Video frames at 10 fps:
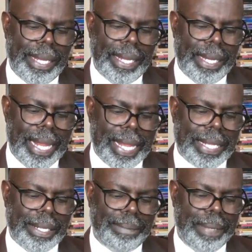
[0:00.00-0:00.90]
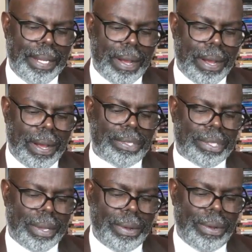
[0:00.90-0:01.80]
And that could be
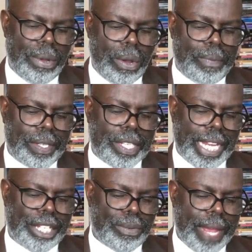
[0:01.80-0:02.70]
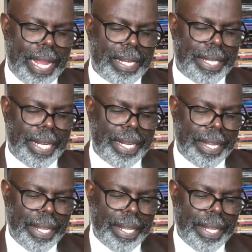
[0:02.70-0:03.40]
also homosexuality.